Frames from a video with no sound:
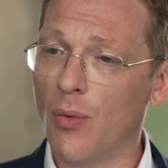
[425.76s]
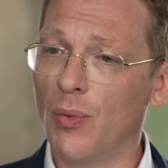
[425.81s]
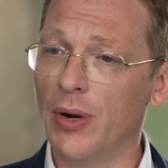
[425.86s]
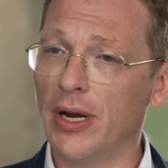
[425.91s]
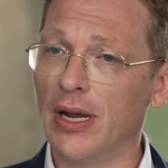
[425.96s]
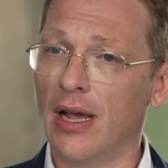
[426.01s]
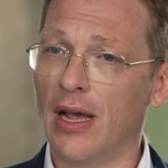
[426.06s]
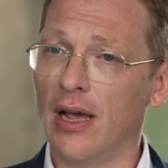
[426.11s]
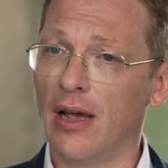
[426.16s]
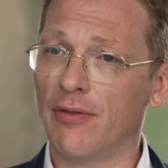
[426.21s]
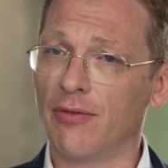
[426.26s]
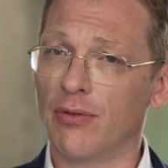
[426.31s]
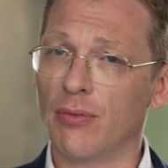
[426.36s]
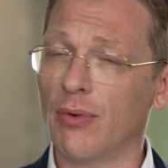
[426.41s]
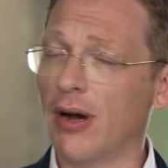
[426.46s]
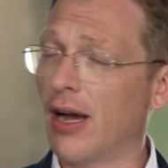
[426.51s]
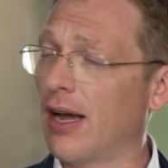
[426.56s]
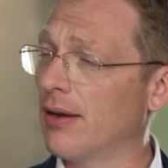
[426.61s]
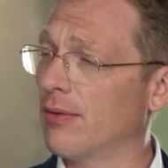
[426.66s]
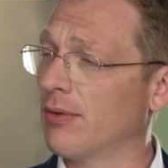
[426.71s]
we have a
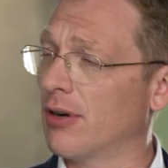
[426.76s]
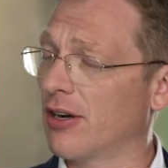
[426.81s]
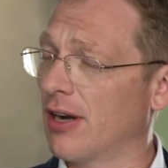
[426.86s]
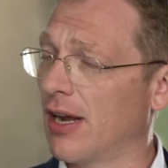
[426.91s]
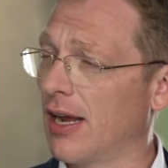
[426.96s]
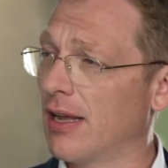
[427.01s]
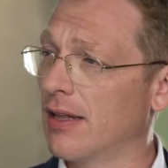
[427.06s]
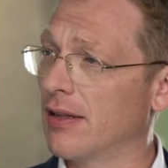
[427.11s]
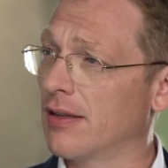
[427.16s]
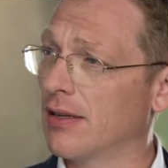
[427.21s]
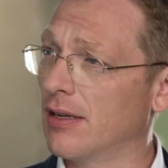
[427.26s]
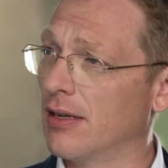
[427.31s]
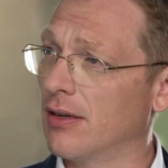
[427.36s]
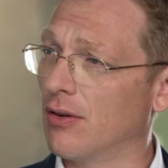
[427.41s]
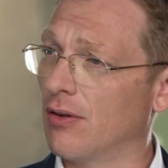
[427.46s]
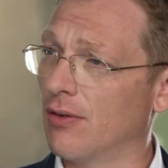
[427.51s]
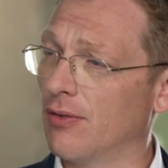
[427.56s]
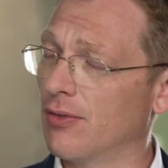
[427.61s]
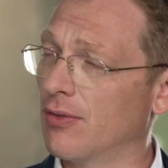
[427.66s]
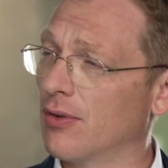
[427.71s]
wide variety
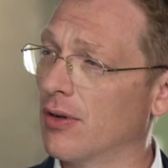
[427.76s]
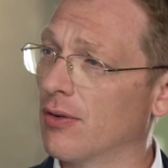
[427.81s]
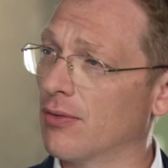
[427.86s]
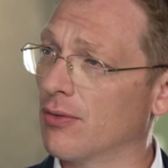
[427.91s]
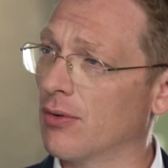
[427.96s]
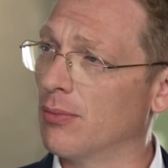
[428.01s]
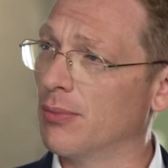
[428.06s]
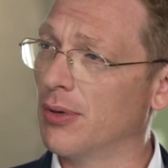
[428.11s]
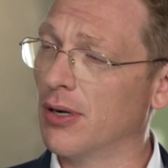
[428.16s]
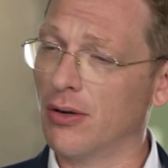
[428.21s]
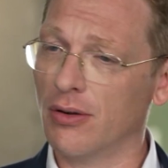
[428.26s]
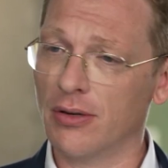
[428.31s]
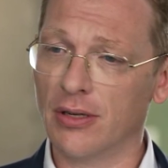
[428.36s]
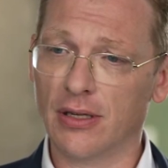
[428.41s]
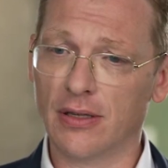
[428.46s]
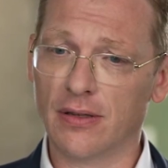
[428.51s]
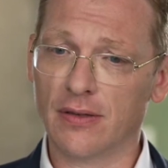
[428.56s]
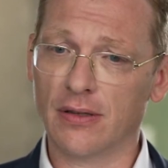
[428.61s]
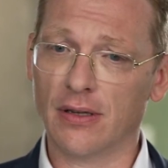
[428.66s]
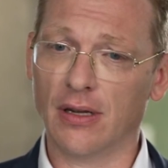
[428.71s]
of, of
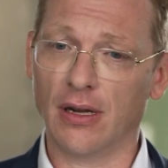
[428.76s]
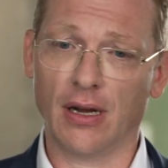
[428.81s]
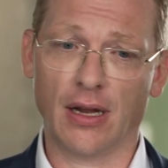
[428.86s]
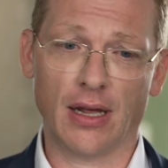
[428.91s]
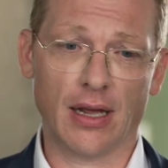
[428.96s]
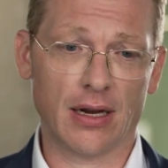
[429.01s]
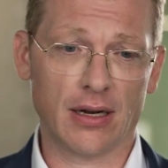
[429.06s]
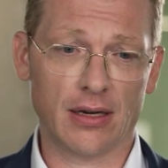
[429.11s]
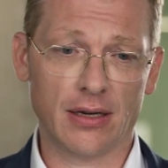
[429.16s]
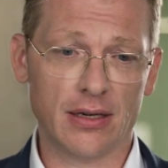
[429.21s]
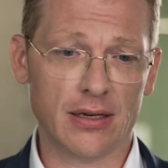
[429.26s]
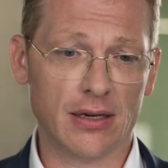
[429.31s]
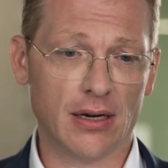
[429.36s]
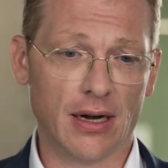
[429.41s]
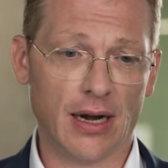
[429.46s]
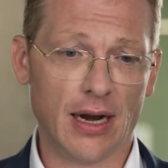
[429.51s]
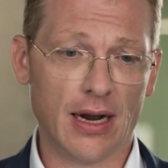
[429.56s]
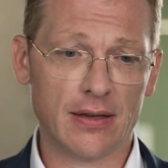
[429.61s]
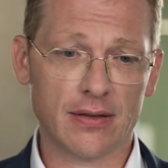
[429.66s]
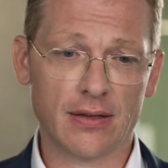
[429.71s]
components like linear
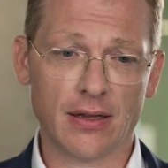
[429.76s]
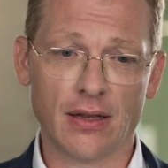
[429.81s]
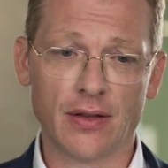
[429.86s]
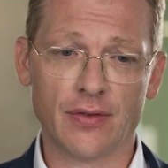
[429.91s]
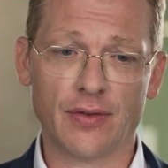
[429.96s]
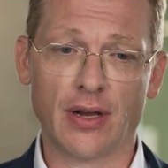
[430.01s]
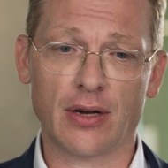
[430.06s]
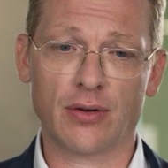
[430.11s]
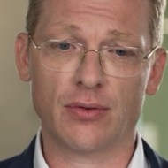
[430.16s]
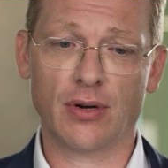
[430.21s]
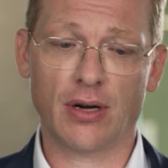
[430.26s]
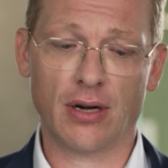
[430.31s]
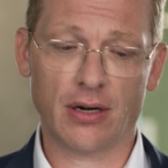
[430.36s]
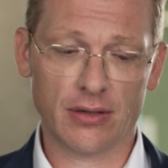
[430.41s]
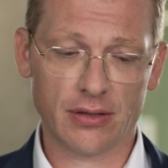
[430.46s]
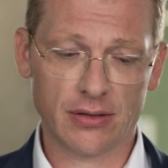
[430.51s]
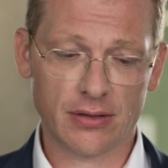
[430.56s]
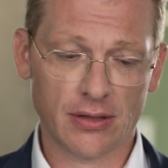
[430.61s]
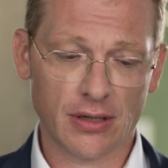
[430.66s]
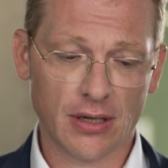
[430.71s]
axles,
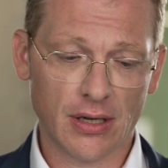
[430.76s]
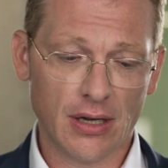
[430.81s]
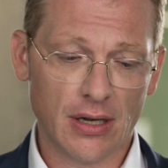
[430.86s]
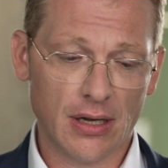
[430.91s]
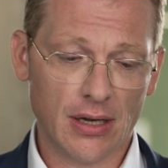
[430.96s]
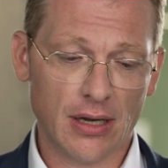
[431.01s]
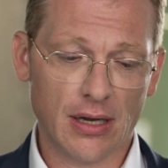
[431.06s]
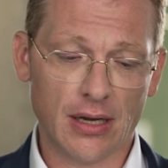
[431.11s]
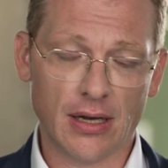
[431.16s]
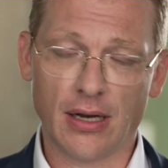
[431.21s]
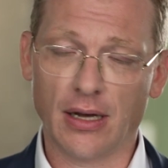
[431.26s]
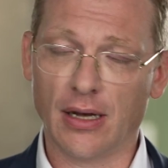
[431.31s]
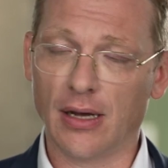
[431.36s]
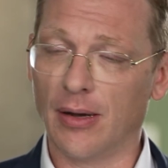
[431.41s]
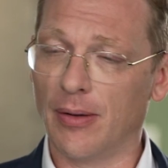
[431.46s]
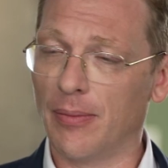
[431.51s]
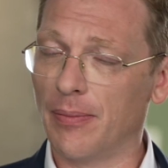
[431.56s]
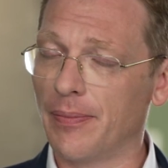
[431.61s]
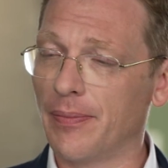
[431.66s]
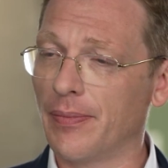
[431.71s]
actuators,
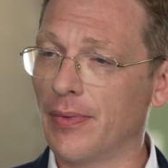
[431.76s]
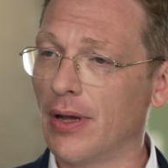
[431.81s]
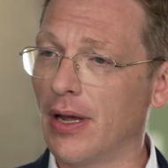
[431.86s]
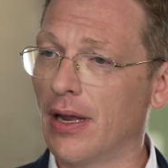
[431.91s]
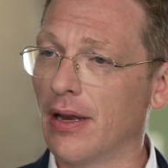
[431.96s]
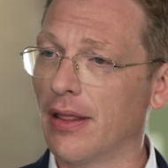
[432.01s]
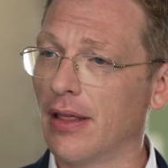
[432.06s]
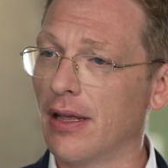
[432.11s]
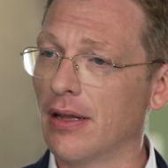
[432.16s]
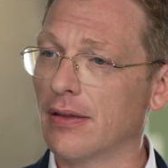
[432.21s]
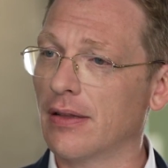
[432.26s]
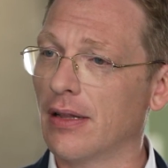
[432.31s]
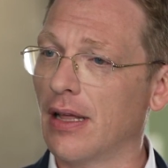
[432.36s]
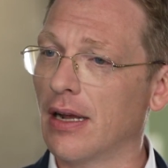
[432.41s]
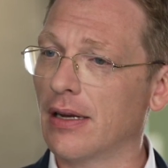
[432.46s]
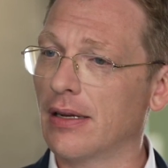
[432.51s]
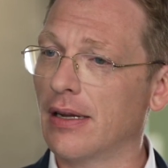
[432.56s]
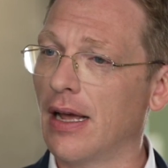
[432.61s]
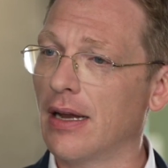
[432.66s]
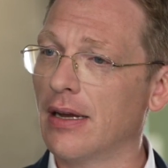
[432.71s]
um, and things
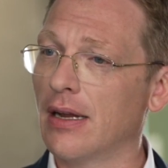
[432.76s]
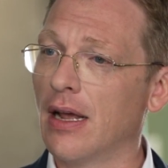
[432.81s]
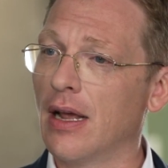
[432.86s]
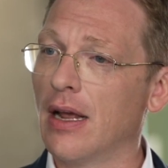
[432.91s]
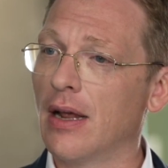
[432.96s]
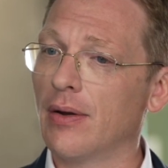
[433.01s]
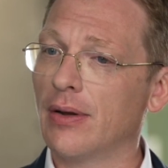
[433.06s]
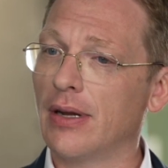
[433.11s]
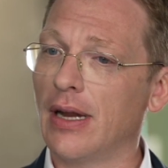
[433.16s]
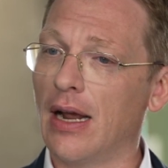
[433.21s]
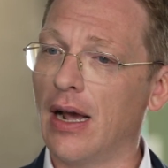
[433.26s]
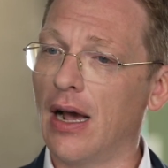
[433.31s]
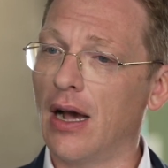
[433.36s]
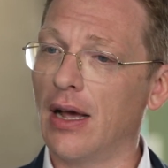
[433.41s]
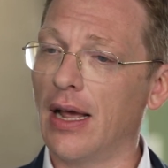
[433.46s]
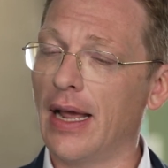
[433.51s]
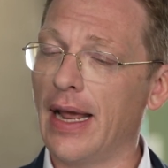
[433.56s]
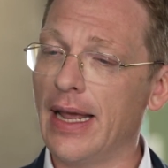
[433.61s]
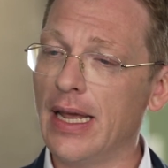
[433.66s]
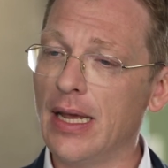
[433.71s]
like that. They
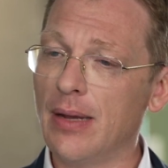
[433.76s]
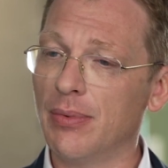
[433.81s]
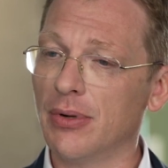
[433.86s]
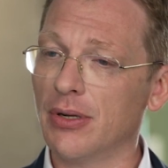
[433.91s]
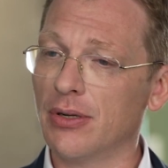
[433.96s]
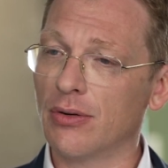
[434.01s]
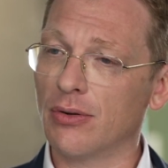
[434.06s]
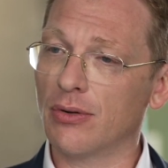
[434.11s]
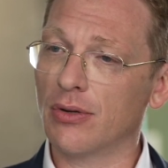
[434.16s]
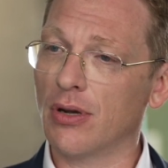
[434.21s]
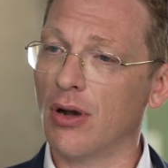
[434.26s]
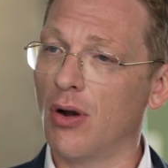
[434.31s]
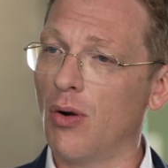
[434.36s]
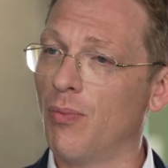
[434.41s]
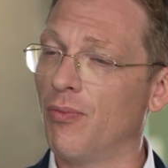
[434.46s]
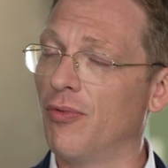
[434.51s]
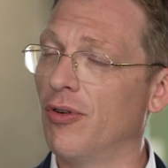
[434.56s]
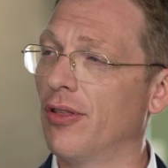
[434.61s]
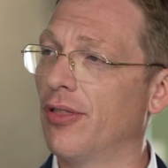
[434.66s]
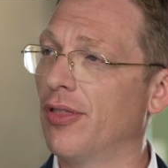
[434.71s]
are able to
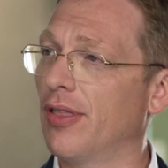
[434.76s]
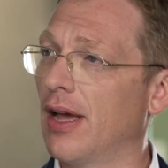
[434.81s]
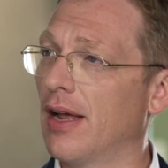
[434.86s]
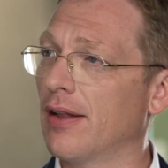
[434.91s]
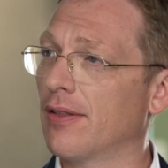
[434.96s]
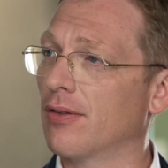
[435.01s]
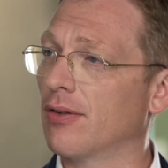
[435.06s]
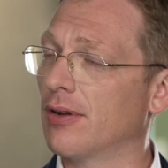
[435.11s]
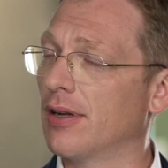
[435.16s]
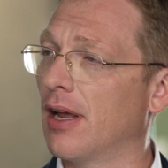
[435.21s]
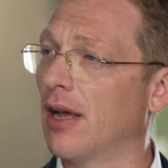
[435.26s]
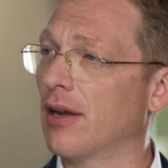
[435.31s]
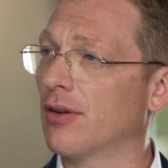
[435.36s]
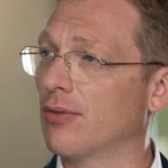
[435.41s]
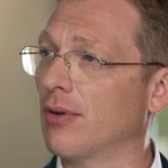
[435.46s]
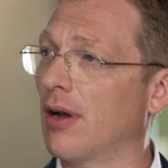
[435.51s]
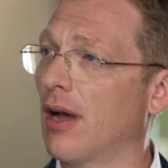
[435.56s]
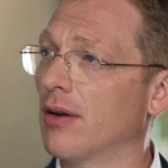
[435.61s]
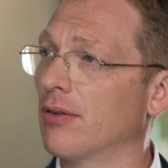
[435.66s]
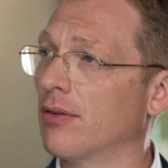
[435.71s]
cope with that, so they are
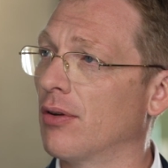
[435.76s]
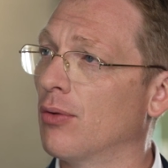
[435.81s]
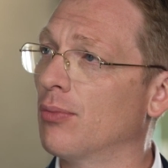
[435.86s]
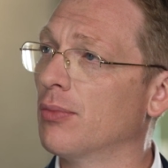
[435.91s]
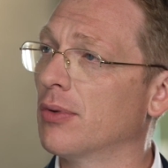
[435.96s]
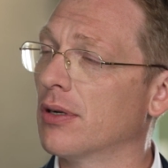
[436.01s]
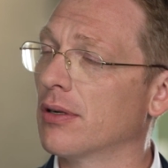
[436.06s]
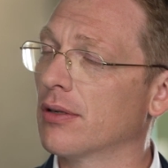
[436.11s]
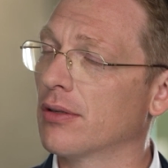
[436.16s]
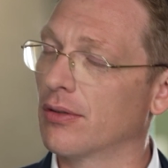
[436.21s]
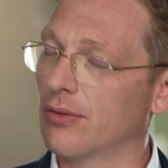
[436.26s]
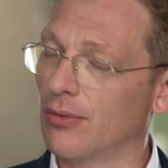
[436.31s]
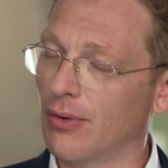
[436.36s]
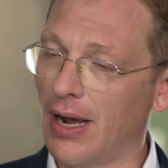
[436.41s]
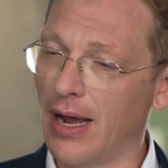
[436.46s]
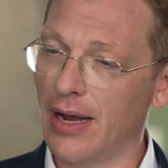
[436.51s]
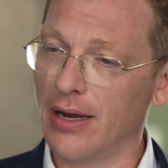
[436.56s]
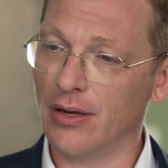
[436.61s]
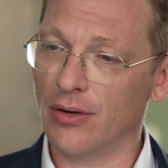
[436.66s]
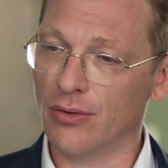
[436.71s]
dry room,
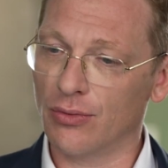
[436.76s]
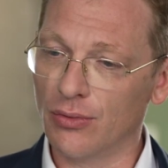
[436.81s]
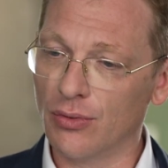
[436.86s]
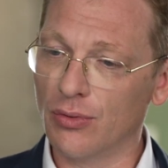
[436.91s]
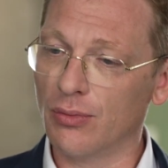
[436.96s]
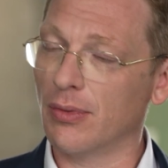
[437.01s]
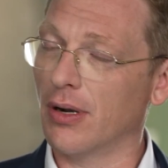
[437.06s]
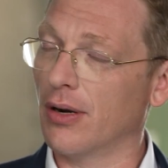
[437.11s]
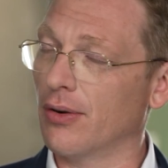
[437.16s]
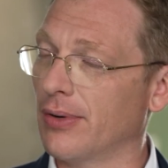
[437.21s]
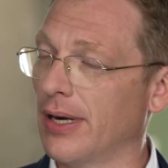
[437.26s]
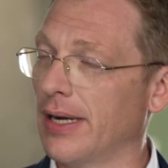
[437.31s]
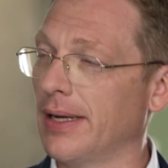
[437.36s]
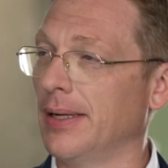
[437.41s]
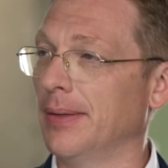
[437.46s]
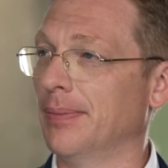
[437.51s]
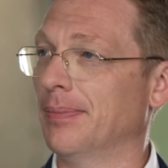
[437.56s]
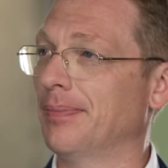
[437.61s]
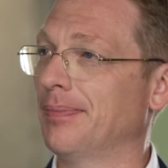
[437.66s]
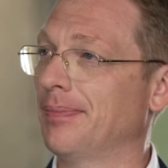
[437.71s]
dry room ready.